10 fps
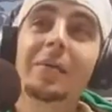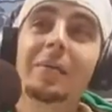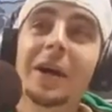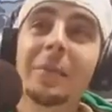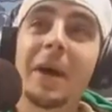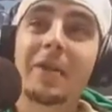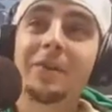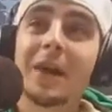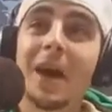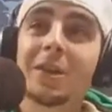Me and my
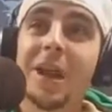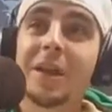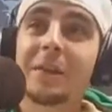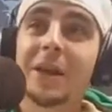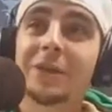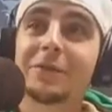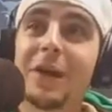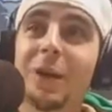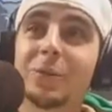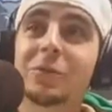fiance, Amanda
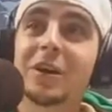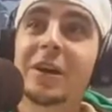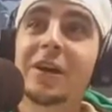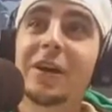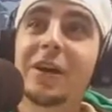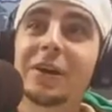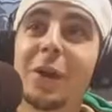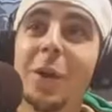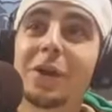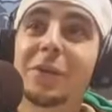Phelps, are
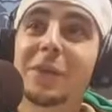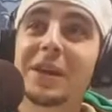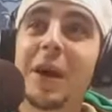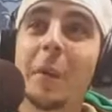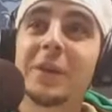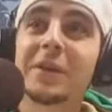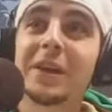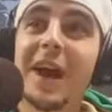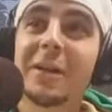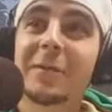going to be going to
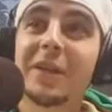the game.